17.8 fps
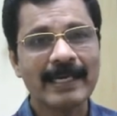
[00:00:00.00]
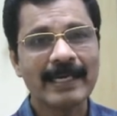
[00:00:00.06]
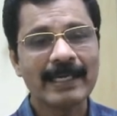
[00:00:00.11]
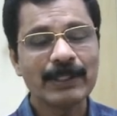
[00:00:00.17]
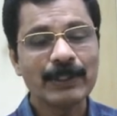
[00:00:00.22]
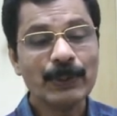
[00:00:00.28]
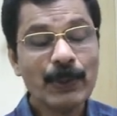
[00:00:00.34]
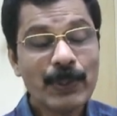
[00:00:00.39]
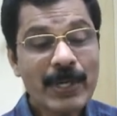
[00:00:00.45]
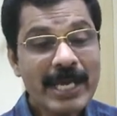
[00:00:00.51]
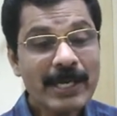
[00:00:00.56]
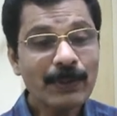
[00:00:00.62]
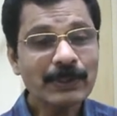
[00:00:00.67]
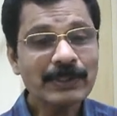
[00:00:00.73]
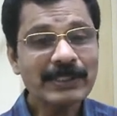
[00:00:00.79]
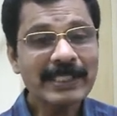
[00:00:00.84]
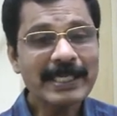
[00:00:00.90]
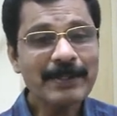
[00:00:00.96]

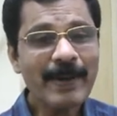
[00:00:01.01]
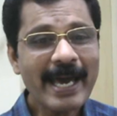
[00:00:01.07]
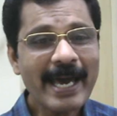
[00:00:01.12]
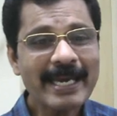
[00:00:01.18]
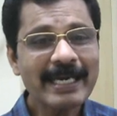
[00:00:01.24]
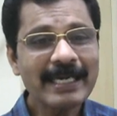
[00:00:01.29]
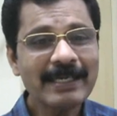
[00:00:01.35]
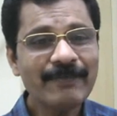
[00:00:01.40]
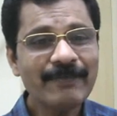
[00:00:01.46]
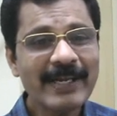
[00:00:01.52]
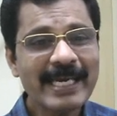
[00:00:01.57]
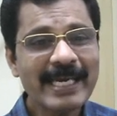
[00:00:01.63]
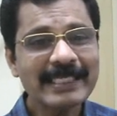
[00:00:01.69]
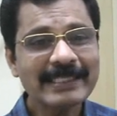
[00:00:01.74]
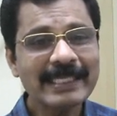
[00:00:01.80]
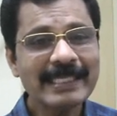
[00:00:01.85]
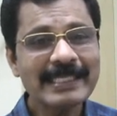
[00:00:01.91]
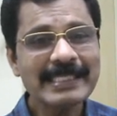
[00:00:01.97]
Unicostate parallel
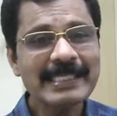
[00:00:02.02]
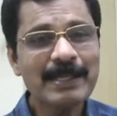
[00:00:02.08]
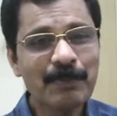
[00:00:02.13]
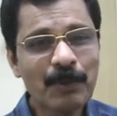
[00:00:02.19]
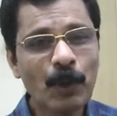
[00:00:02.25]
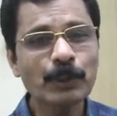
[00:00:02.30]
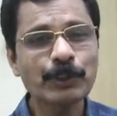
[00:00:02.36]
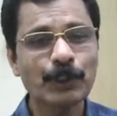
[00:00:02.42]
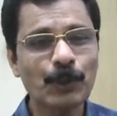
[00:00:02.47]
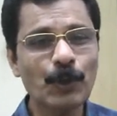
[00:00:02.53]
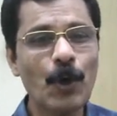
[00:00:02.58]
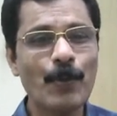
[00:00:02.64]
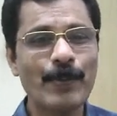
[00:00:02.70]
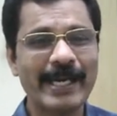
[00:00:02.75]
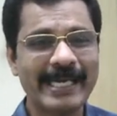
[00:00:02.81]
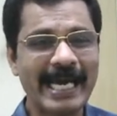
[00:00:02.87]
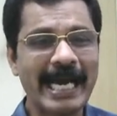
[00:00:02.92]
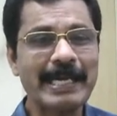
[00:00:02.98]
venation is the most
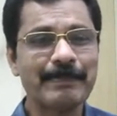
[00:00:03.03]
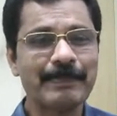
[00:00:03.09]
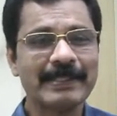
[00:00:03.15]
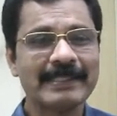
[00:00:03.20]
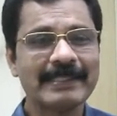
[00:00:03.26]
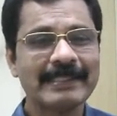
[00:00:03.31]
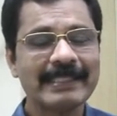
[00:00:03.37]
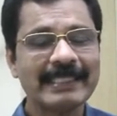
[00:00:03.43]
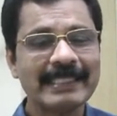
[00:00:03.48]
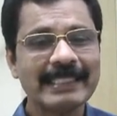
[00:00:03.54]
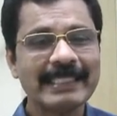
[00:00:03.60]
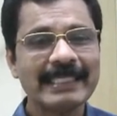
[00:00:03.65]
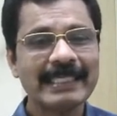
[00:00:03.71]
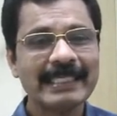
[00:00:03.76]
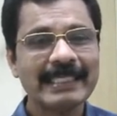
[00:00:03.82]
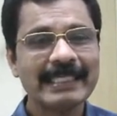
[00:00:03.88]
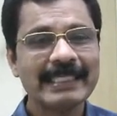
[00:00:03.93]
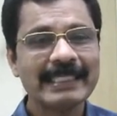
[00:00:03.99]
common type.
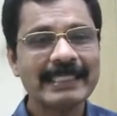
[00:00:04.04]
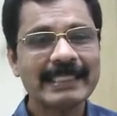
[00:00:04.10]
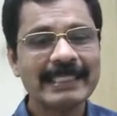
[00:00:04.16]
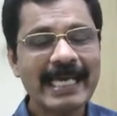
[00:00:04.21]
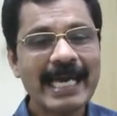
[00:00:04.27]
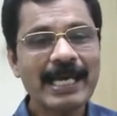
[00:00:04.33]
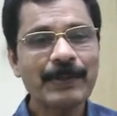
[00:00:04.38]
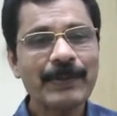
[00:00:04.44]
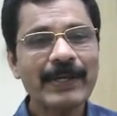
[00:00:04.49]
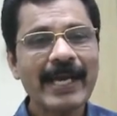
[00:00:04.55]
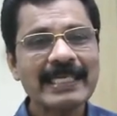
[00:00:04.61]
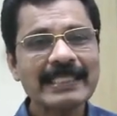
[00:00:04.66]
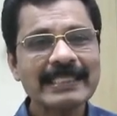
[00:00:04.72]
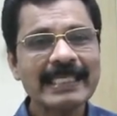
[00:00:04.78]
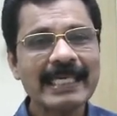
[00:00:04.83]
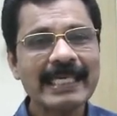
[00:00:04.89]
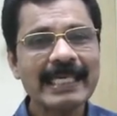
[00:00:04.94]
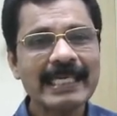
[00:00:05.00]
There you can
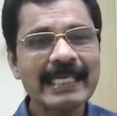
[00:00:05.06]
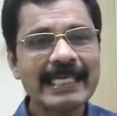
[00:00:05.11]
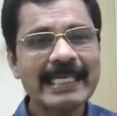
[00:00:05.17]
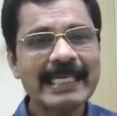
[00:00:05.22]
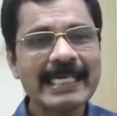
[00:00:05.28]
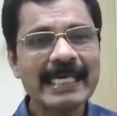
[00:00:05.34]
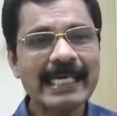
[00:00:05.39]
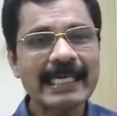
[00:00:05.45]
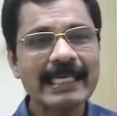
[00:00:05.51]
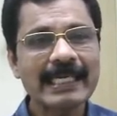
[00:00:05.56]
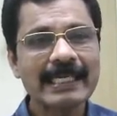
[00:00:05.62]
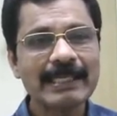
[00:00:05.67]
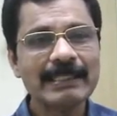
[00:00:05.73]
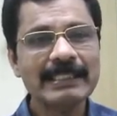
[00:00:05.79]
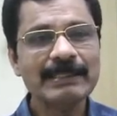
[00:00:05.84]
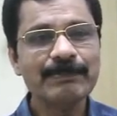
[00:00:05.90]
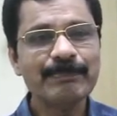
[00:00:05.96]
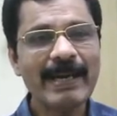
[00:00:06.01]
see here
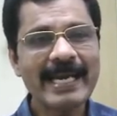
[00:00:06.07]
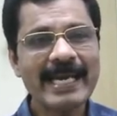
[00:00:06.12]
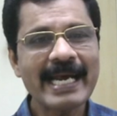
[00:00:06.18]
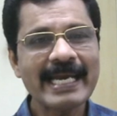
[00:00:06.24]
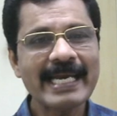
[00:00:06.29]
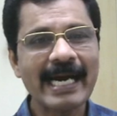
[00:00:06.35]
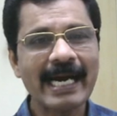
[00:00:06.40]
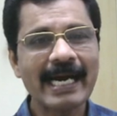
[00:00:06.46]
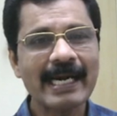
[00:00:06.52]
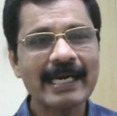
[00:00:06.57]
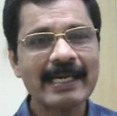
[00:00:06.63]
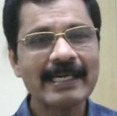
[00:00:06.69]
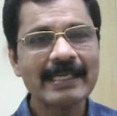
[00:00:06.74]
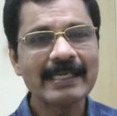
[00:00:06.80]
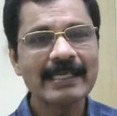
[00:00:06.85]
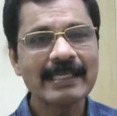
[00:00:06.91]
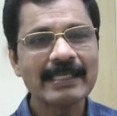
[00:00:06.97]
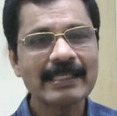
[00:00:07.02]
in banana,
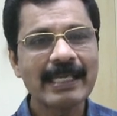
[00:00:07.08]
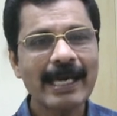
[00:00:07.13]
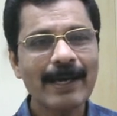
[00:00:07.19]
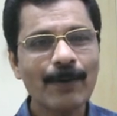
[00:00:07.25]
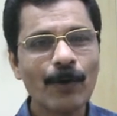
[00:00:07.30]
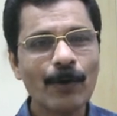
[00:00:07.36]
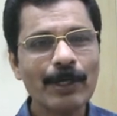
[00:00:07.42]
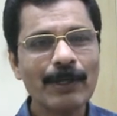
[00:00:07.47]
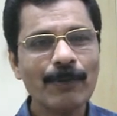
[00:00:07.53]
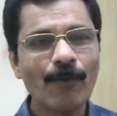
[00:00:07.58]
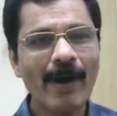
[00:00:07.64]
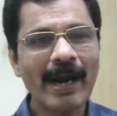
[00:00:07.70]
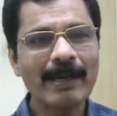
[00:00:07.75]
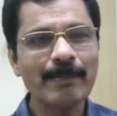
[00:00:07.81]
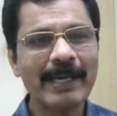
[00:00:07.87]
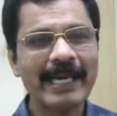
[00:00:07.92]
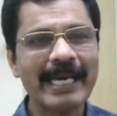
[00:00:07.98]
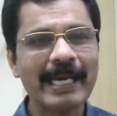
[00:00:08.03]
there are only
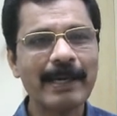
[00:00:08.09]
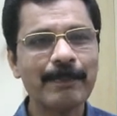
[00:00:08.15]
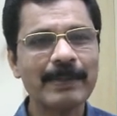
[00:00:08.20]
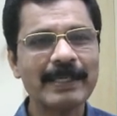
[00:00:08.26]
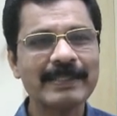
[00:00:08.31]
one midrib.